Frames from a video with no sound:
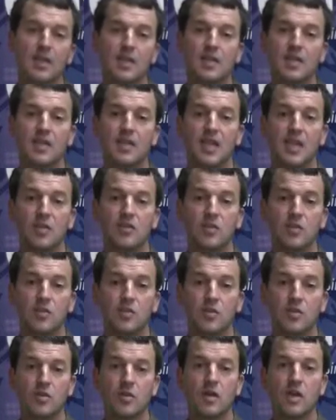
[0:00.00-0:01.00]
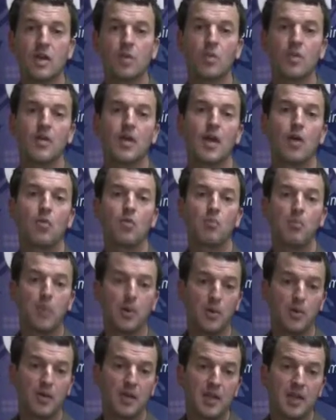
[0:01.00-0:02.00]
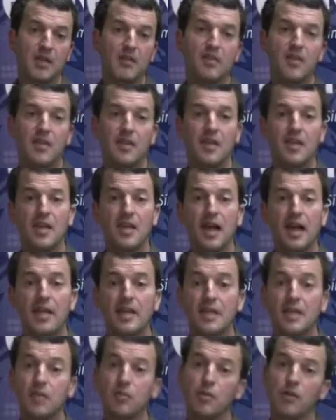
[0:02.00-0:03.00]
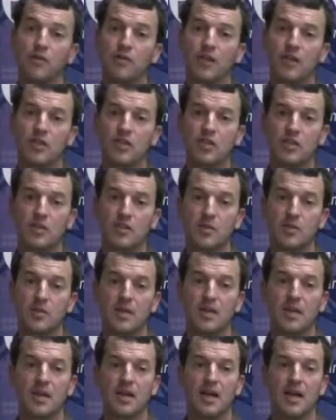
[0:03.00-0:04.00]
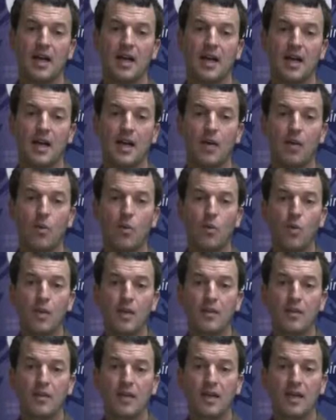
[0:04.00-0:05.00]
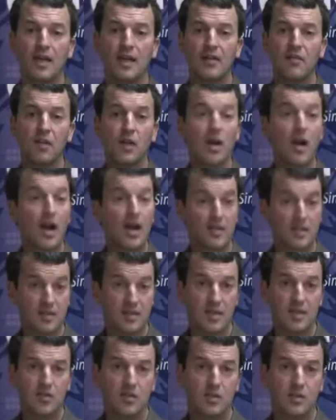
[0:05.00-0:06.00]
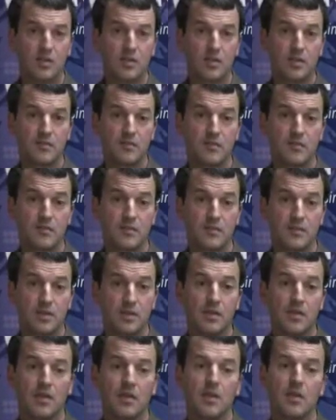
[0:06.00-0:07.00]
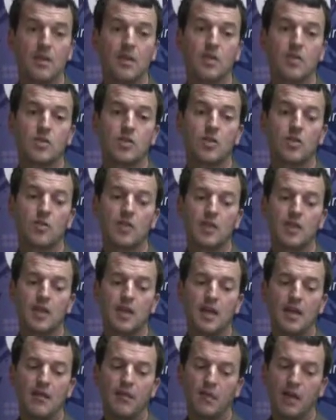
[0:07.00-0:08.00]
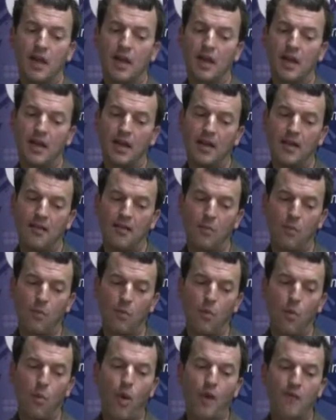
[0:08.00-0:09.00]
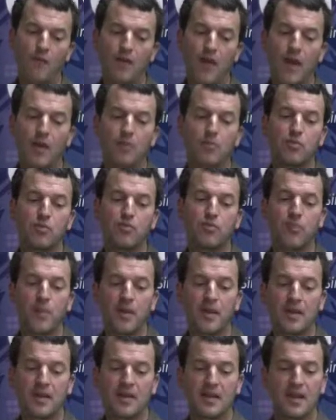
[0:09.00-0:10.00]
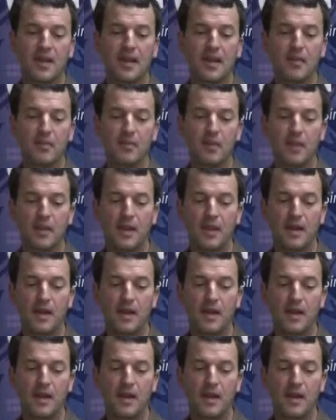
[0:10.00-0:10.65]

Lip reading: to the end user without burdening the IT professional with the cost of that choice. So one final proof point on